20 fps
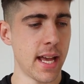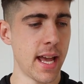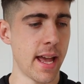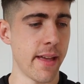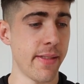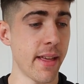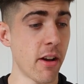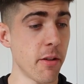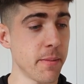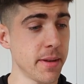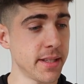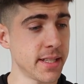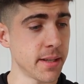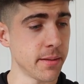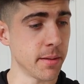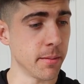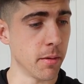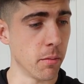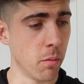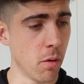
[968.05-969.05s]
And that would be
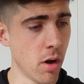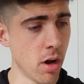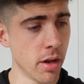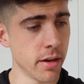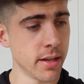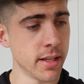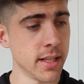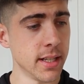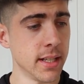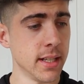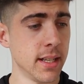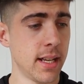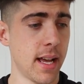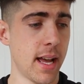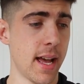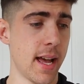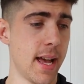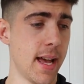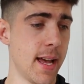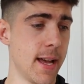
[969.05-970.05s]
tip number one.
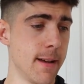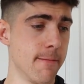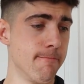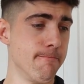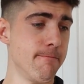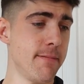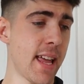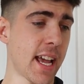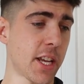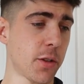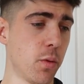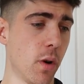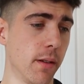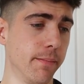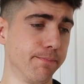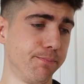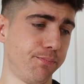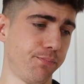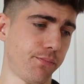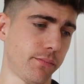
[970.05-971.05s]
Next
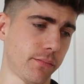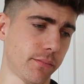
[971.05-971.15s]
one,